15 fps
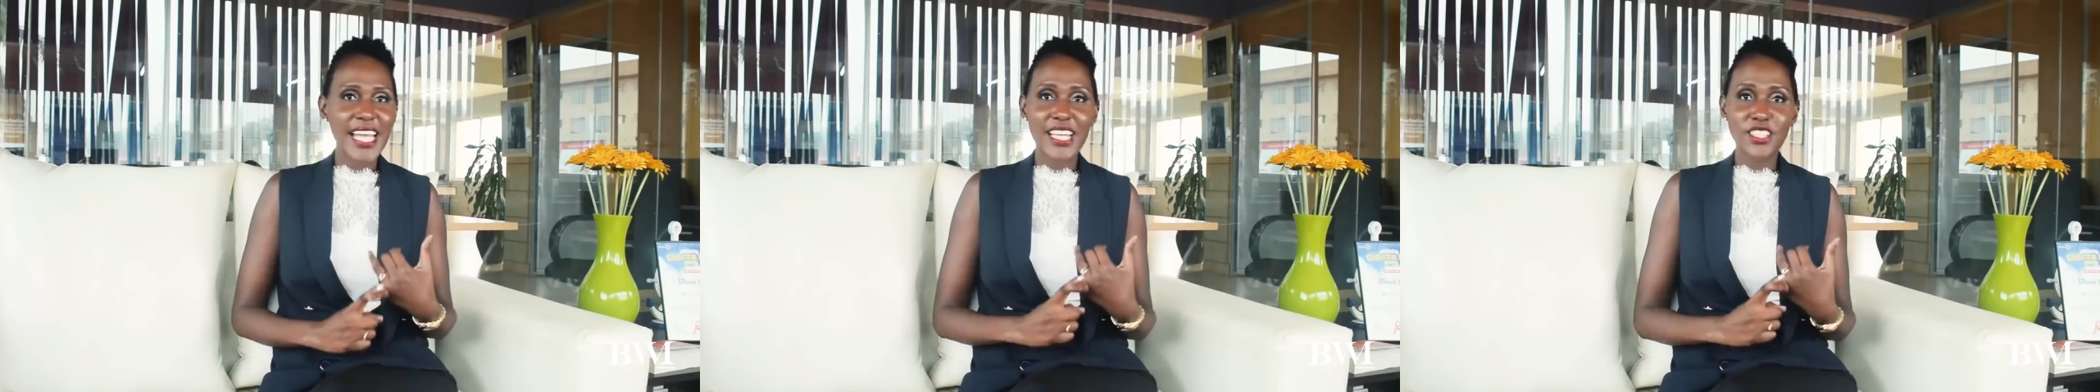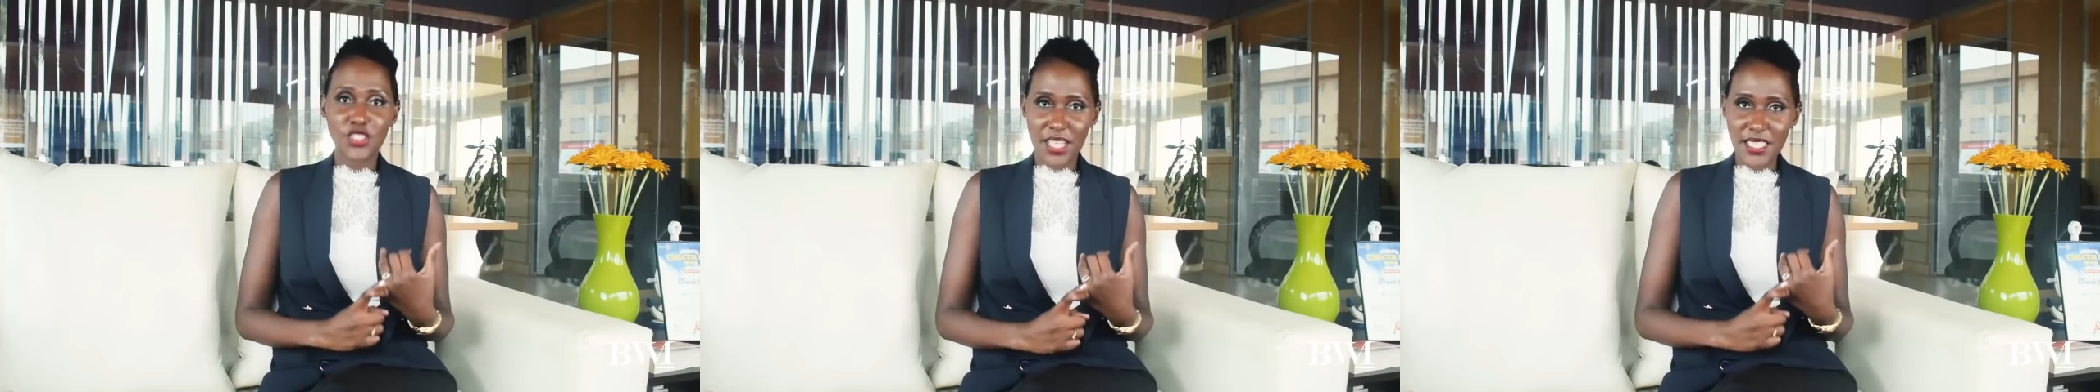
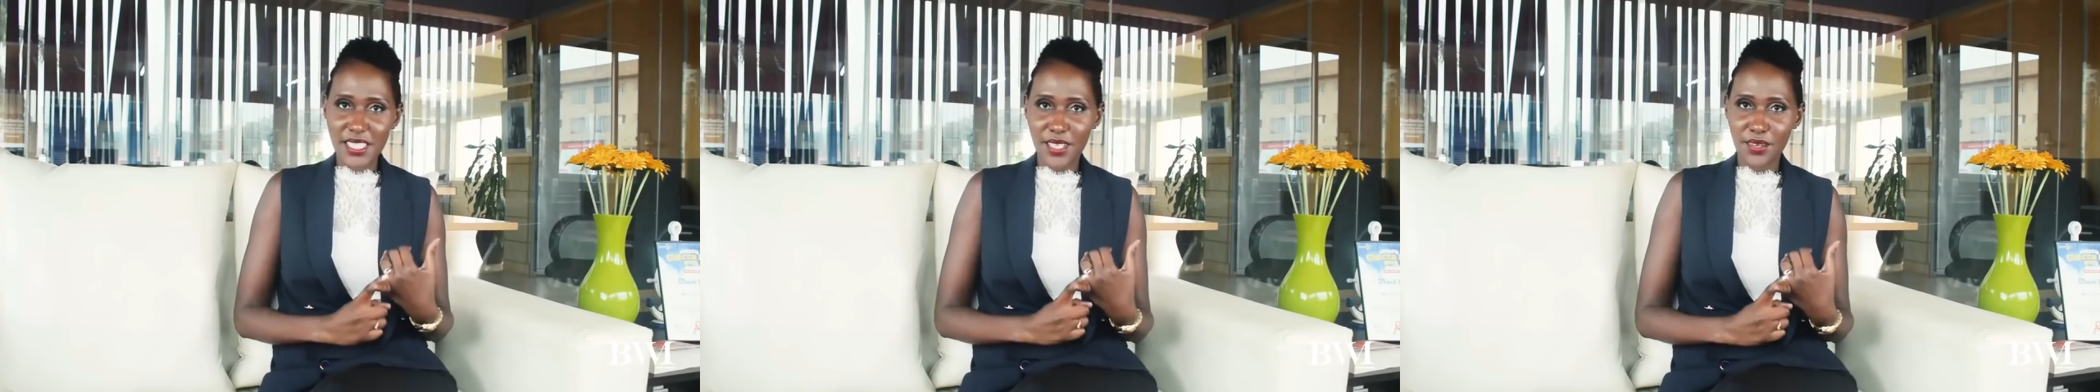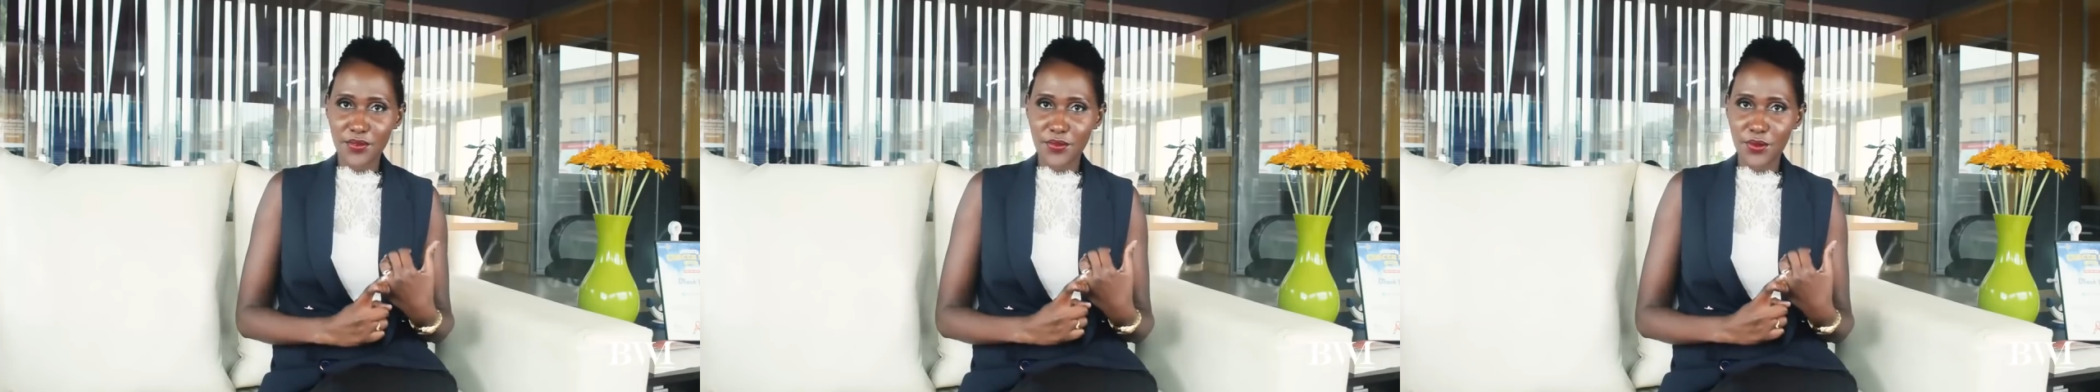
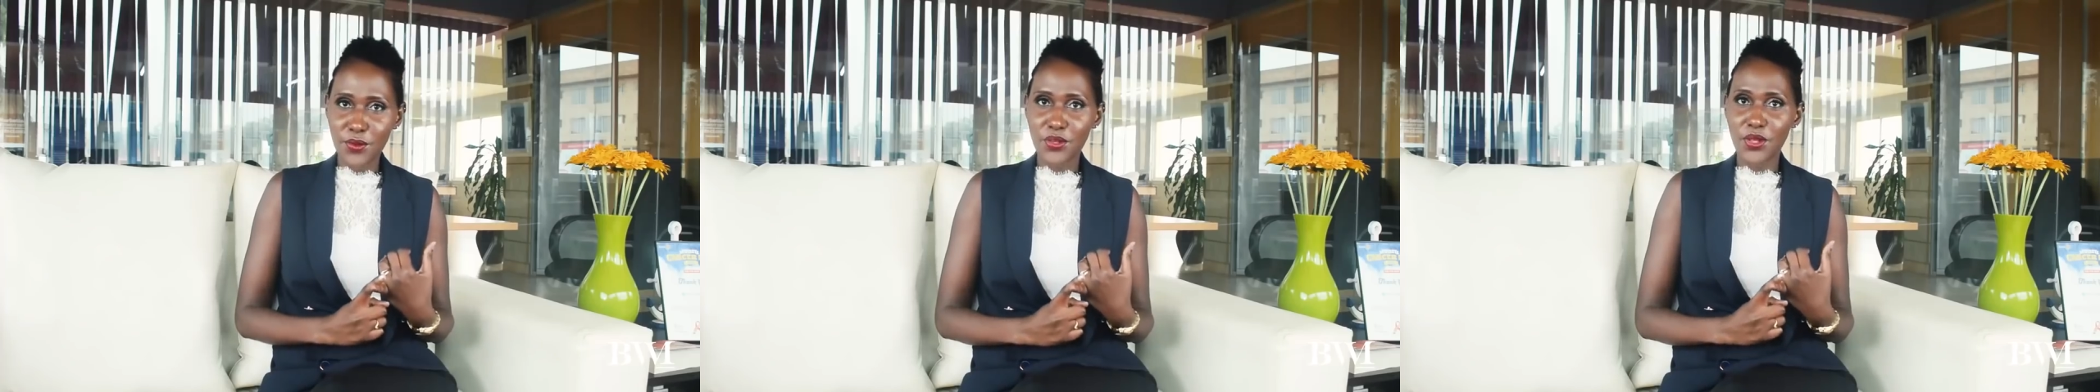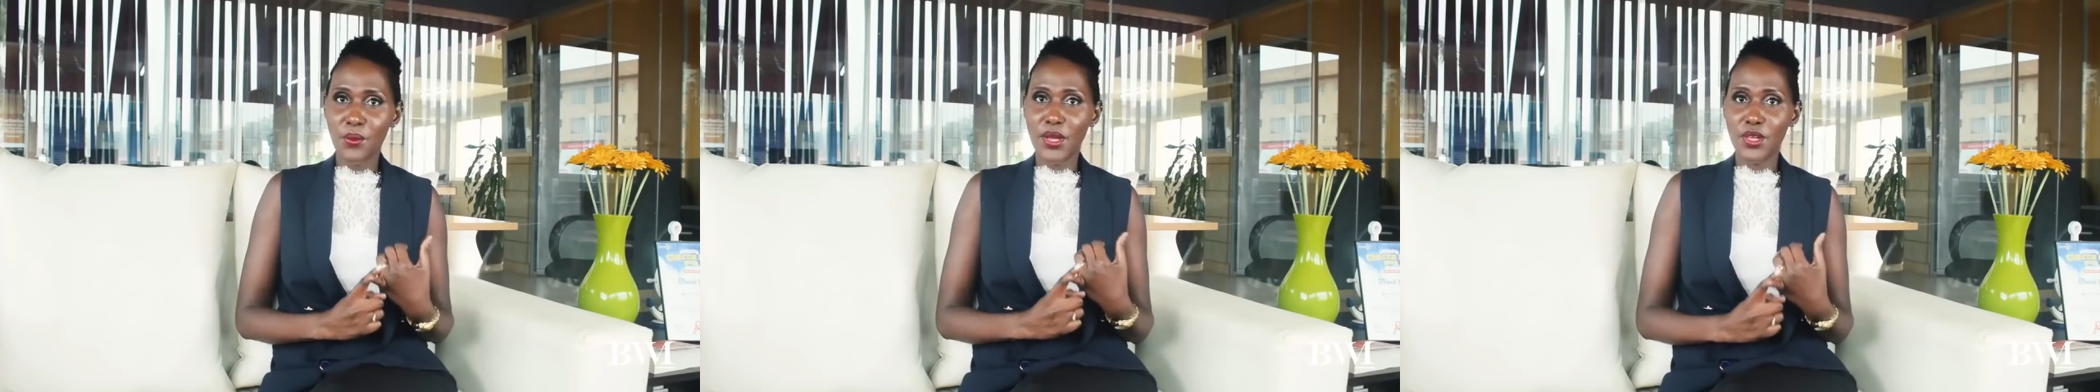digesting
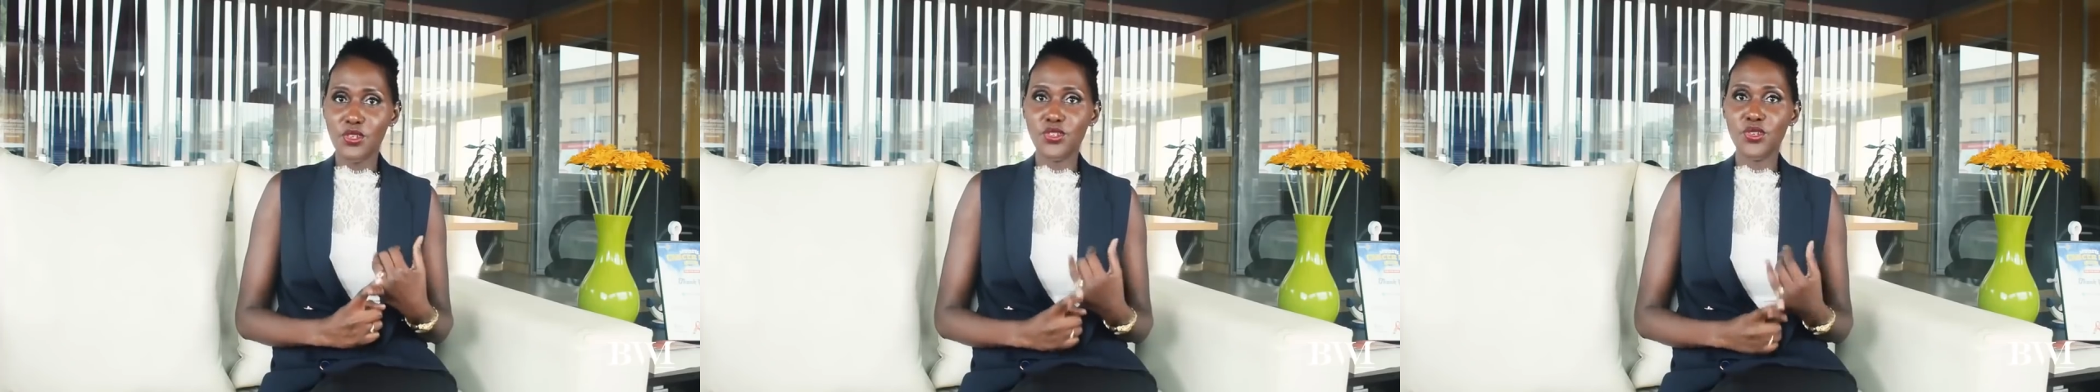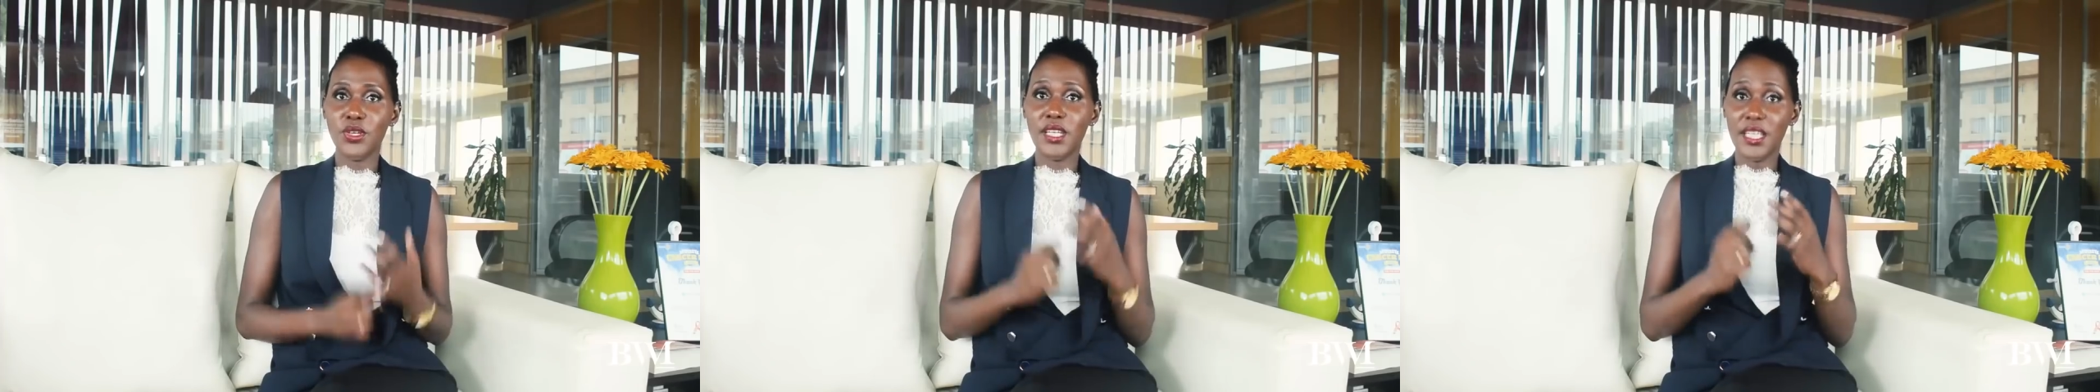food the way you
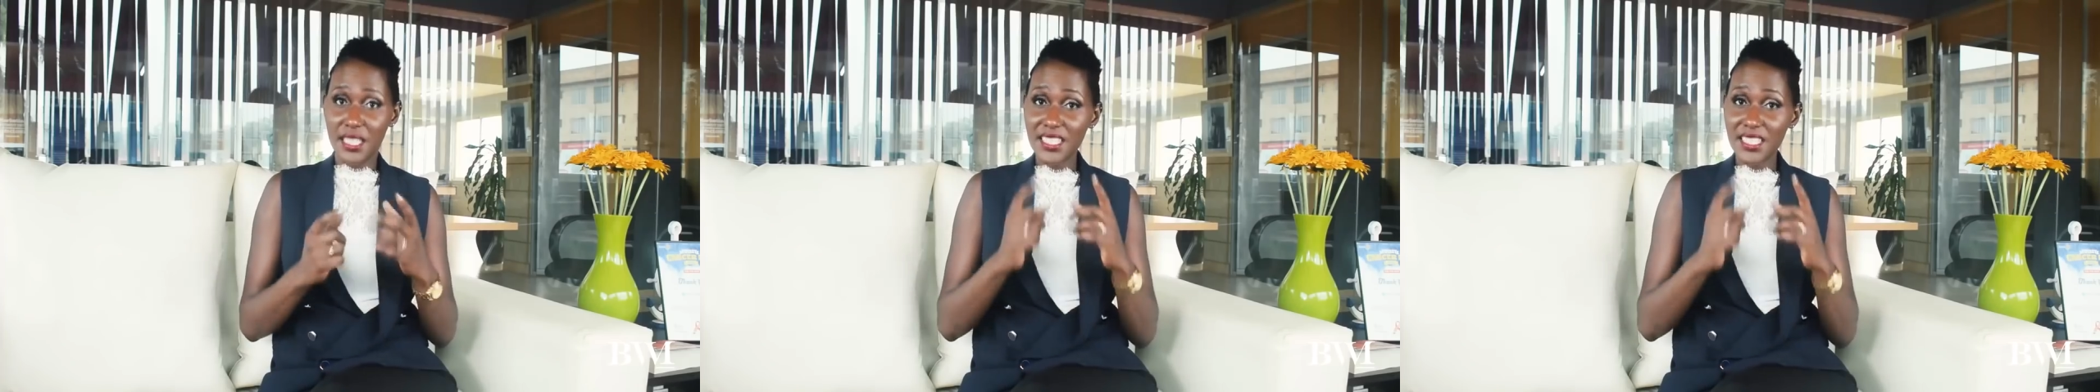should.